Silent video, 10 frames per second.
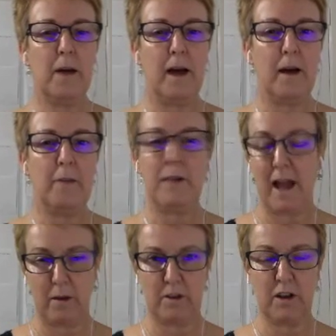but
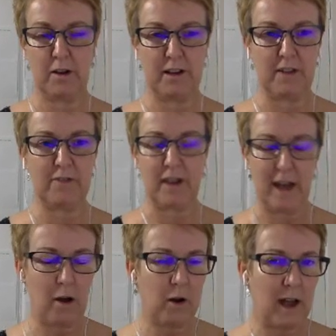how are you going to get found?
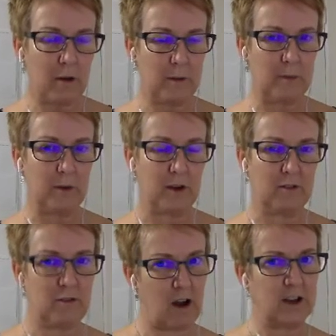How are people going
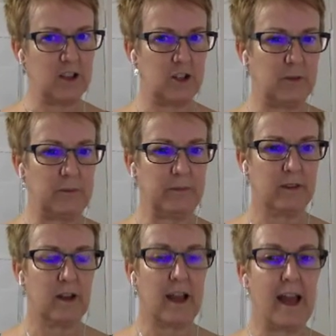to find you?
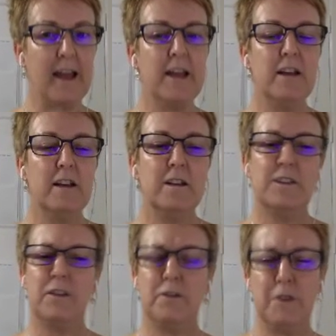Okay,
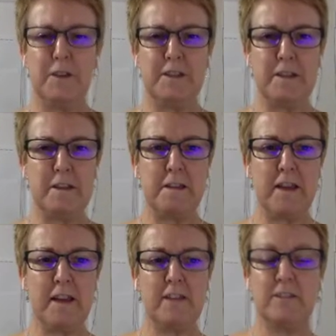so the first thing
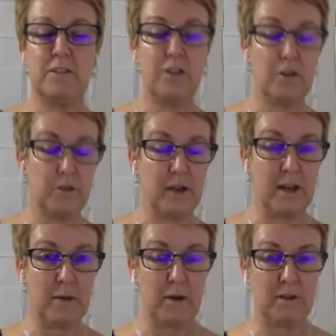there is to know your
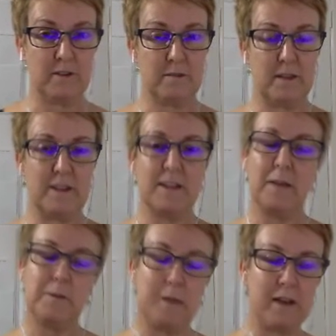keywords, and this
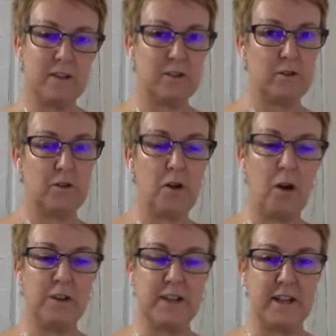comes back to your
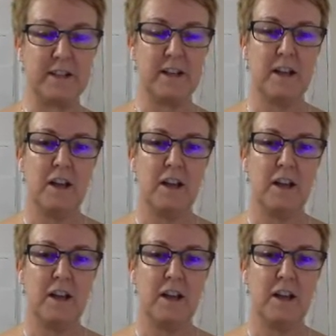content